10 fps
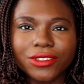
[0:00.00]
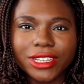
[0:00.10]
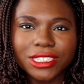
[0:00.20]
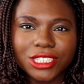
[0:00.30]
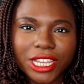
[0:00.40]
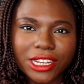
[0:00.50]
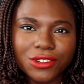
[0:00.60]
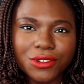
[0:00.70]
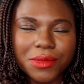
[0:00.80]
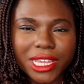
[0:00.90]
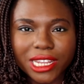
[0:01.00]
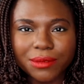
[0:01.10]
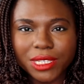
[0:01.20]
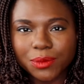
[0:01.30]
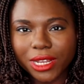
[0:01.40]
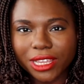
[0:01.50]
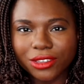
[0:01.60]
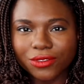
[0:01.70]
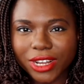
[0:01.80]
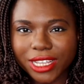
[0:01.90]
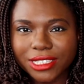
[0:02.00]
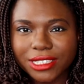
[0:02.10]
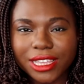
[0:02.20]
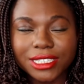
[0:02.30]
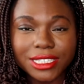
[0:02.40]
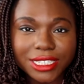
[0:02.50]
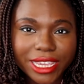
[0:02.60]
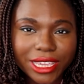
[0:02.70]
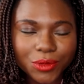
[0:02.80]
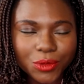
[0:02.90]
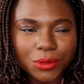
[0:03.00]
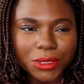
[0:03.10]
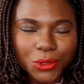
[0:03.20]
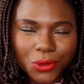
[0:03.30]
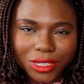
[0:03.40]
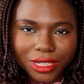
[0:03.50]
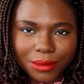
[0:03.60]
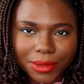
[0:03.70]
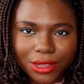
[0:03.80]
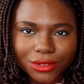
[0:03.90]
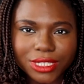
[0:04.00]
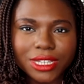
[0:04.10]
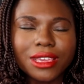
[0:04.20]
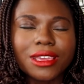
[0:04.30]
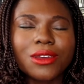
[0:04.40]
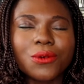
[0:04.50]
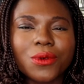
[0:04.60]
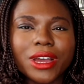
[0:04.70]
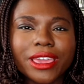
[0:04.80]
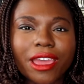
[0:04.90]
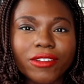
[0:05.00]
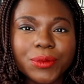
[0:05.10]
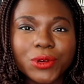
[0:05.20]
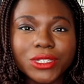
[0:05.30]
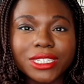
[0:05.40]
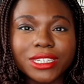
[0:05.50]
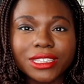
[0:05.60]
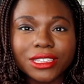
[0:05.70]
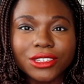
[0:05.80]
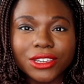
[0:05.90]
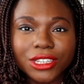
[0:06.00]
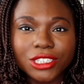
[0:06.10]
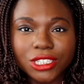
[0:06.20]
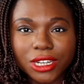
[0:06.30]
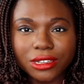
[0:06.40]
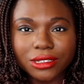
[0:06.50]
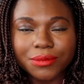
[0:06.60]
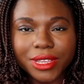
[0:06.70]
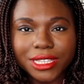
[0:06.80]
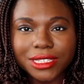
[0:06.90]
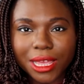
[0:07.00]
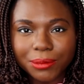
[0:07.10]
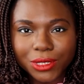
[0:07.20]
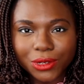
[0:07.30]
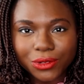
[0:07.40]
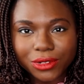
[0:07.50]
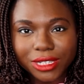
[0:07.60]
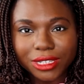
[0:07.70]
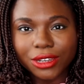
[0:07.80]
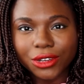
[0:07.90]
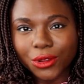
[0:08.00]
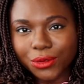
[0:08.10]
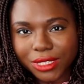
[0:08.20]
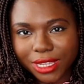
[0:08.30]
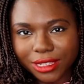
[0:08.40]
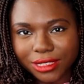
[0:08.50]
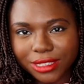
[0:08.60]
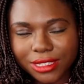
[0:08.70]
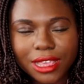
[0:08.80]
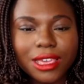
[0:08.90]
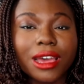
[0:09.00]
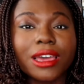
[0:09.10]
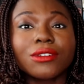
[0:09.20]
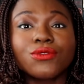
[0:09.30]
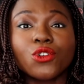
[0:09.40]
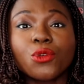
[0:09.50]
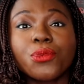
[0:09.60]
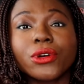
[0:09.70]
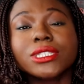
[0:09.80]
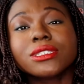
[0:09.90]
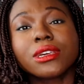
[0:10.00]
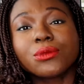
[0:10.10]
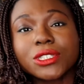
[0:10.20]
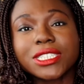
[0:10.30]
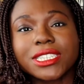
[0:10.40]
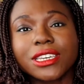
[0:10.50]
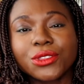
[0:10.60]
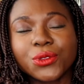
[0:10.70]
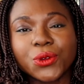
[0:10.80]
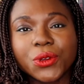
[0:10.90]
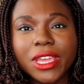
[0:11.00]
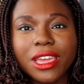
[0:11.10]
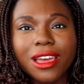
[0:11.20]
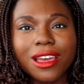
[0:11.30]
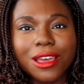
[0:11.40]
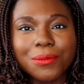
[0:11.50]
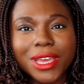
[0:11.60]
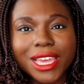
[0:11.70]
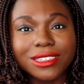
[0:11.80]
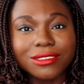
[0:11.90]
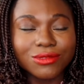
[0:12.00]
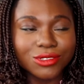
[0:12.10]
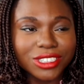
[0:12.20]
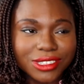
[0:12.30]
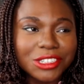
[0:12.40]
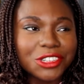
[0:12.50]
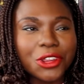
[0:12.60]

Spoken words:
Writes channel. My name is Malika Writes and today we will be talking about why Harry Potter and the Cursed Child makes absolutely no sense. I have 4 points that I want to get through and we'll just,